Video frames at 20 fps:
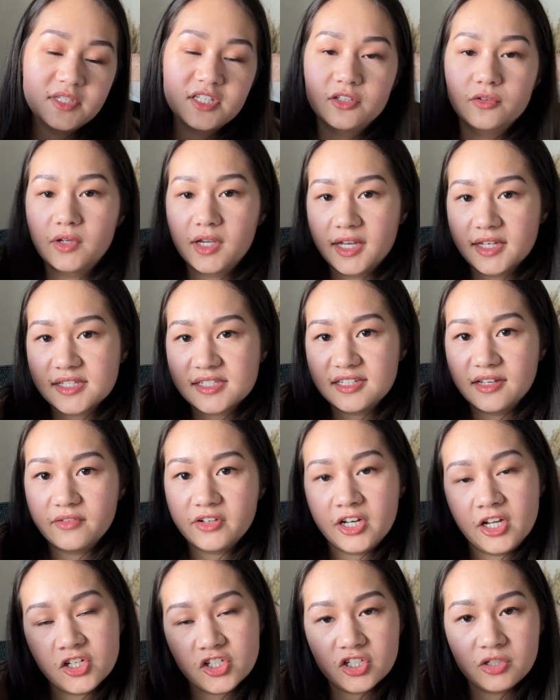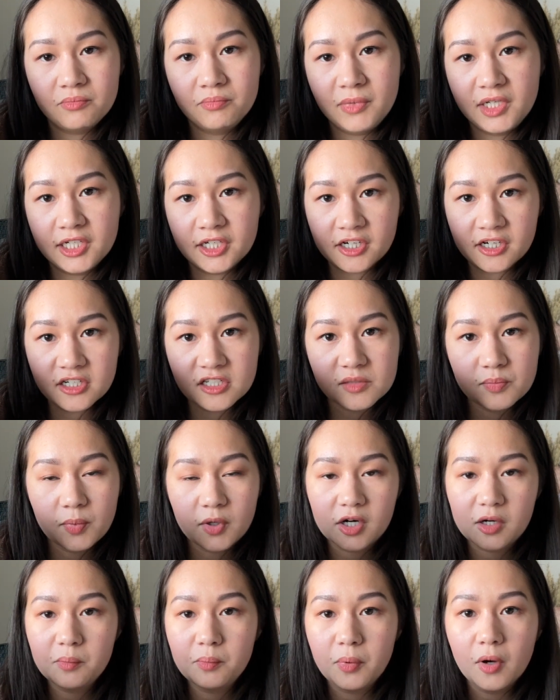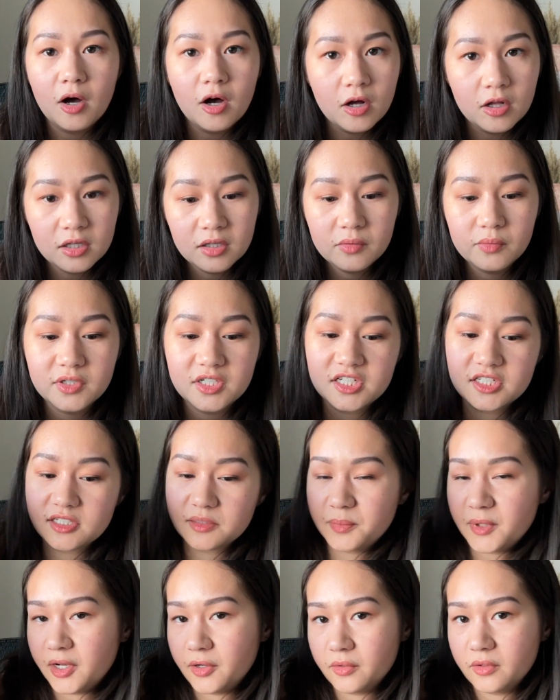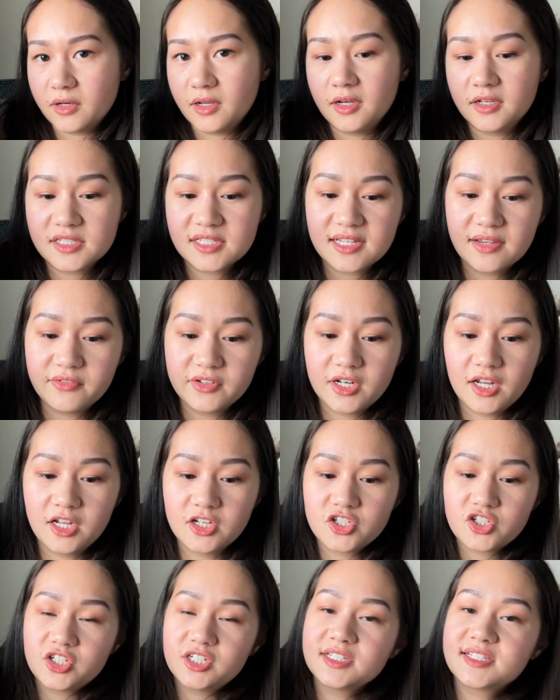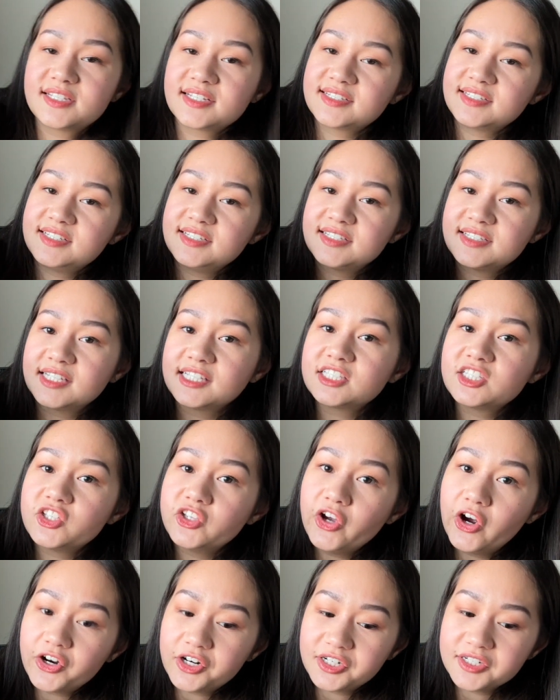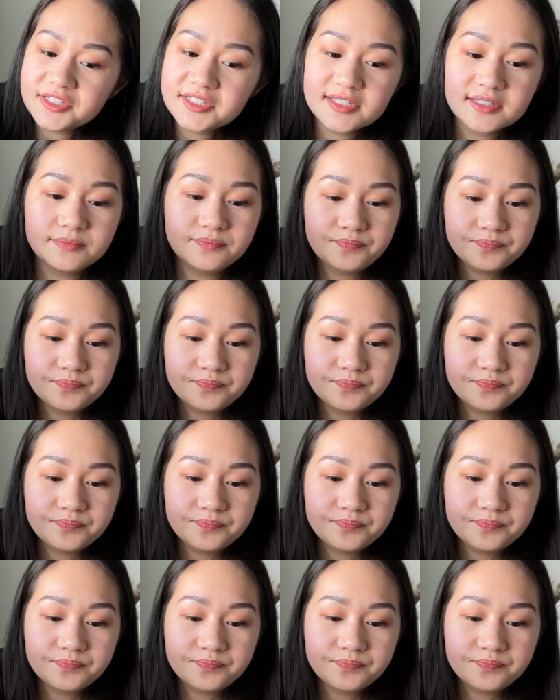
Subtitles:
You get 700 meters per ball, which is about 766 yards.